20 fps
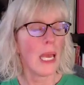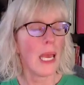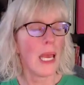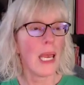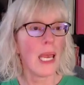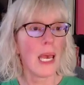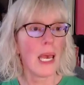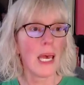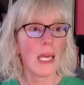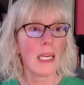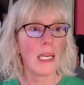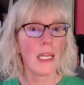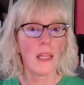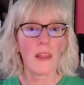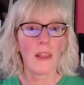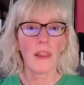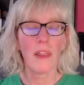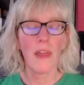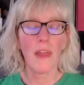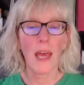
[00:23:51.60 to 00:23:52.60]
And
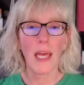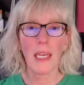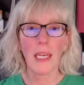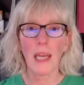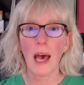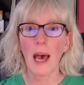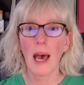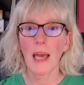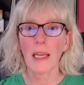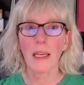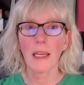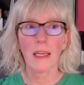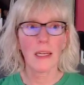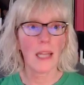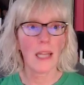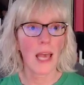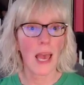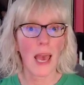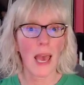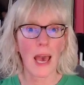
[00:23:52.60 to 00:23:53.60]
then I
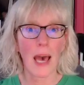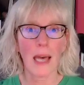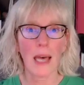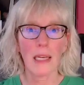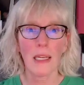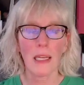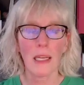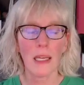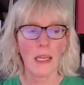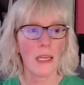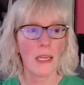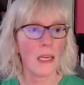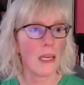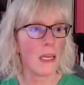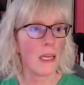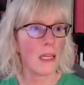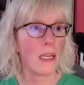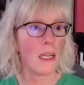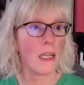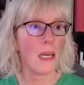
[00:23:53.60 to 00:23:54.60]
can add
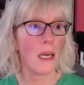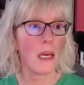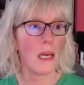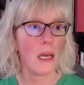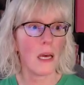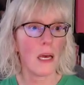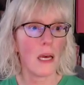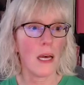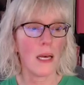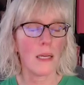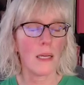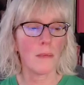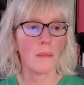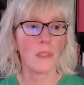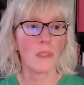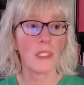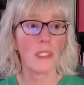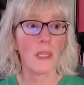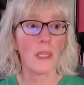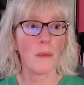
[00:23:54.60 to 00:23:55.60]
in
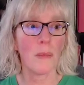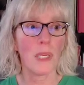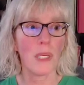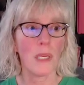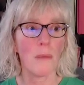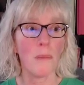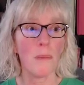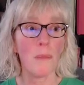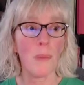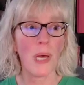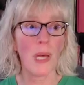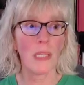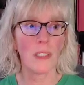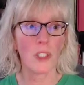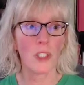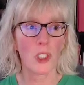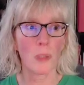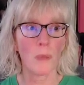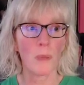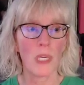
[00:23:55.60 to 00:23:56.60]
some
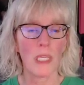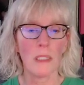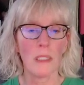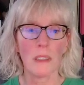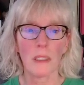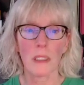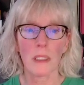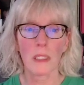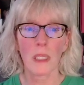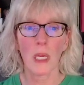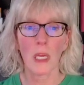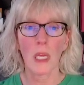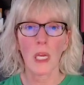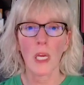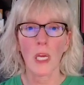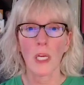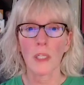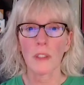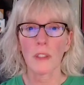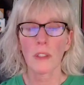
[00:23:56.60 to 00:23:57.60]
embellishments.
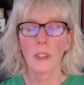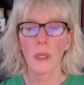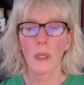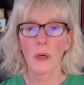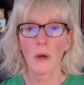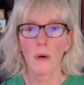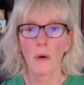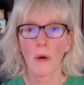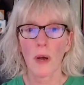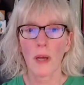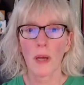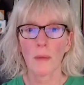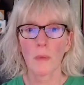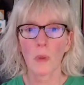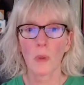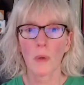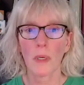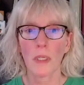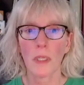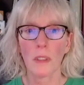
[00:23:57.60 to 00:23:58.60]
So I'm
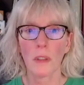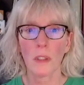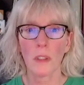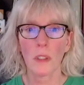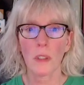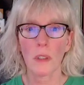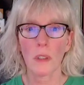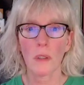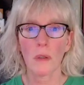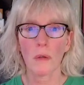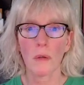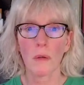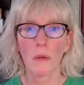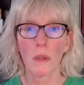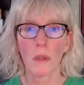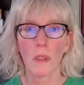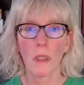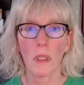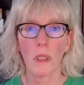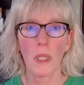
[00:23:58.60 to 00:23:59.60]
going to
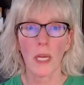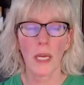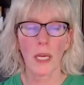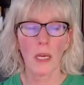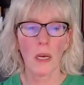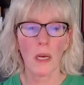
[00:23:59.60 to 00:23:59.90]
click